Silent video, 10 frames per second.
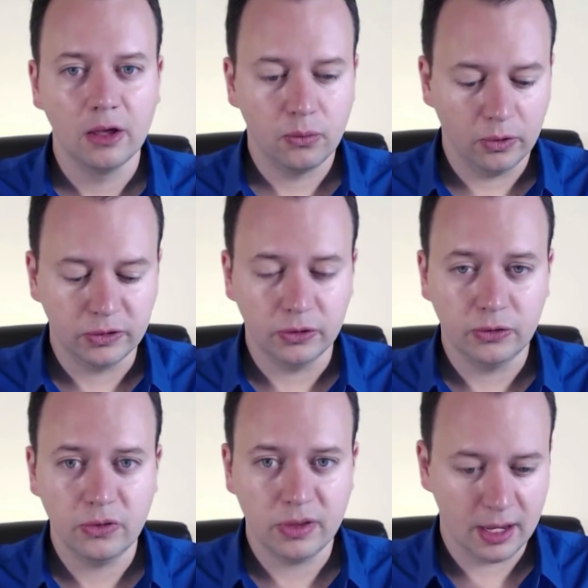Well, to
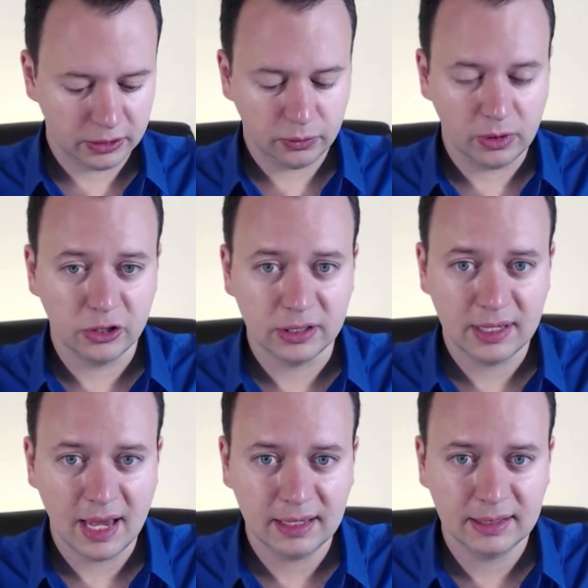do this, we just
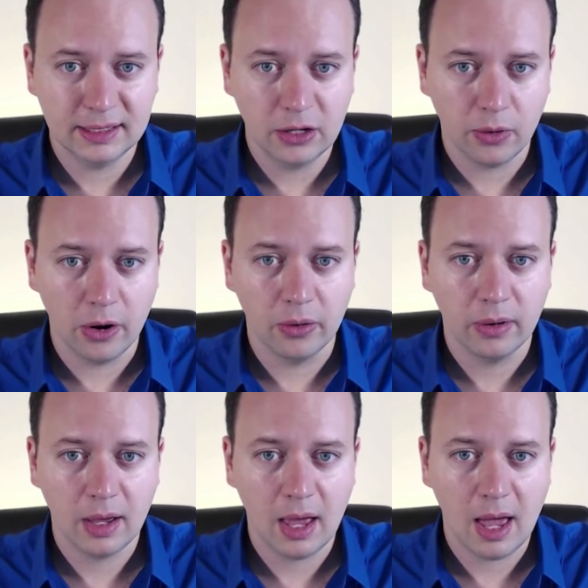take 0
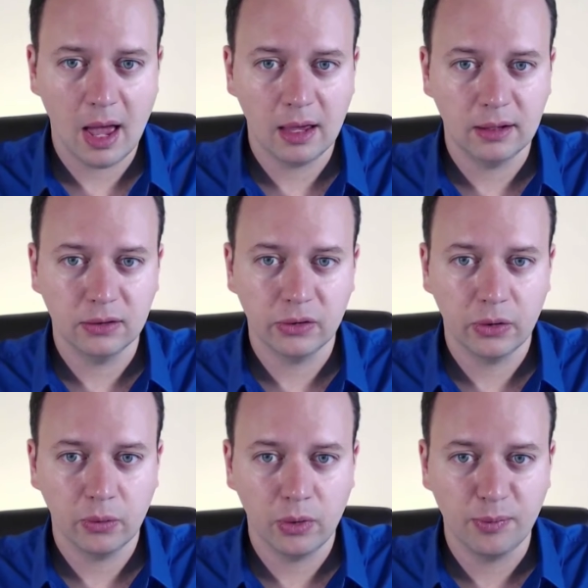and
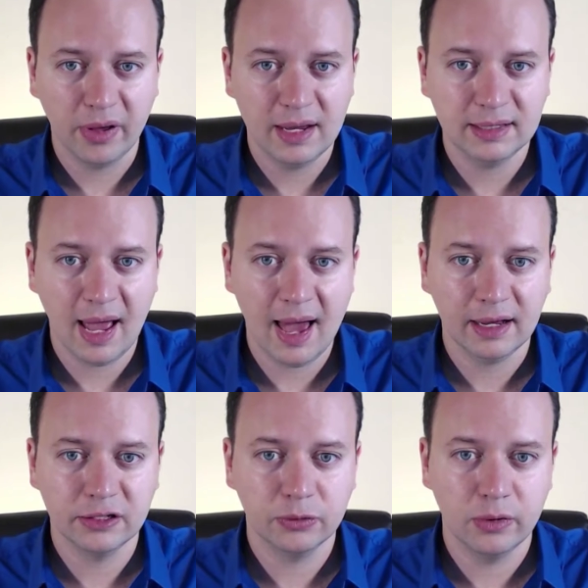replace
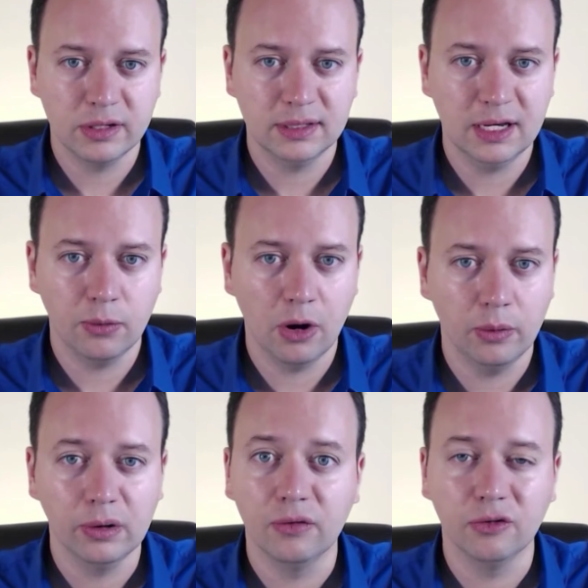x with 0
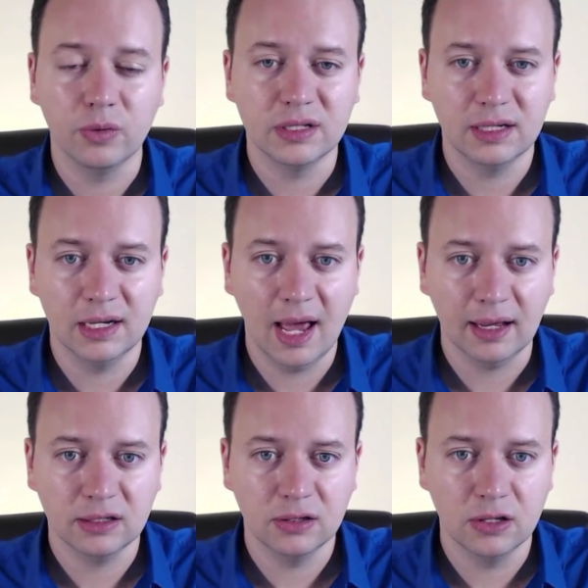wherever we see an
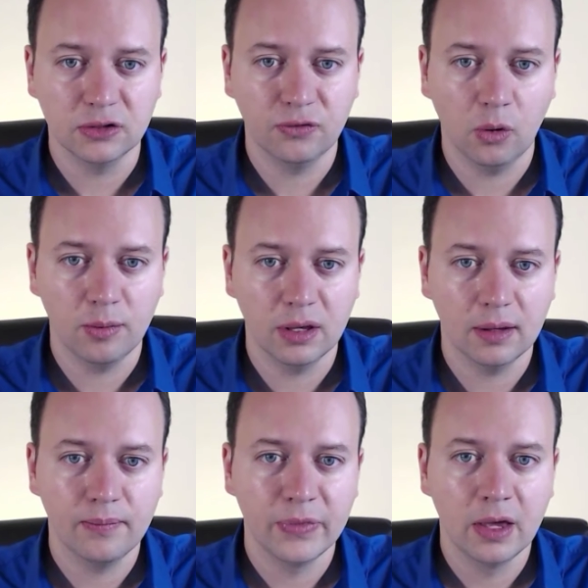x in this formula.
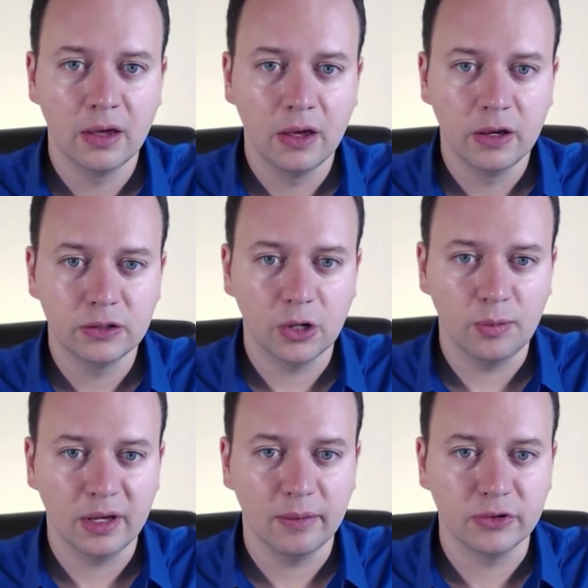So it
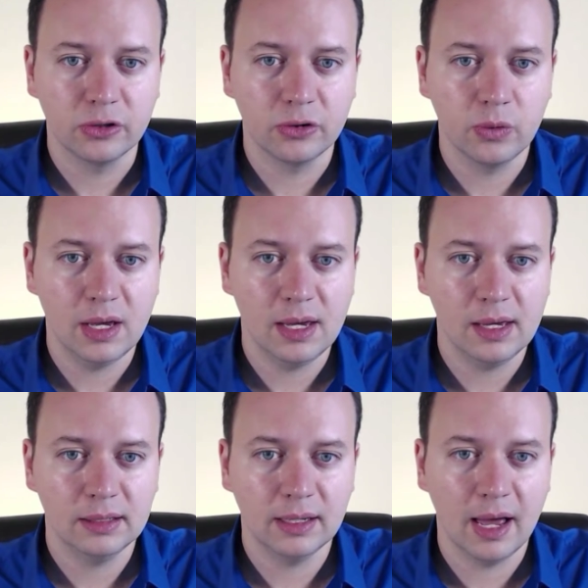becomes 3
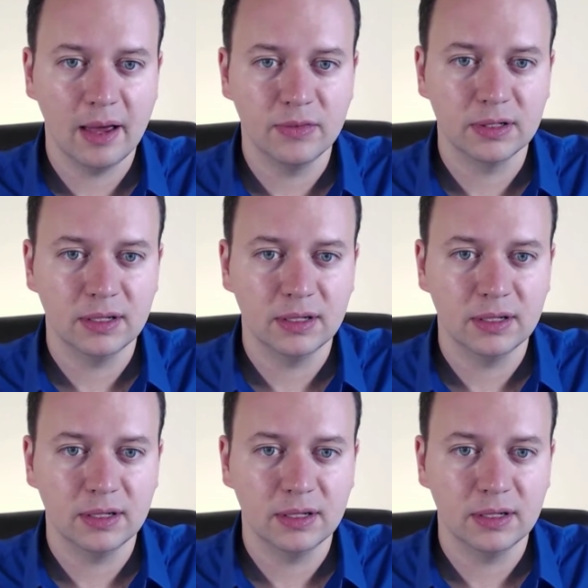times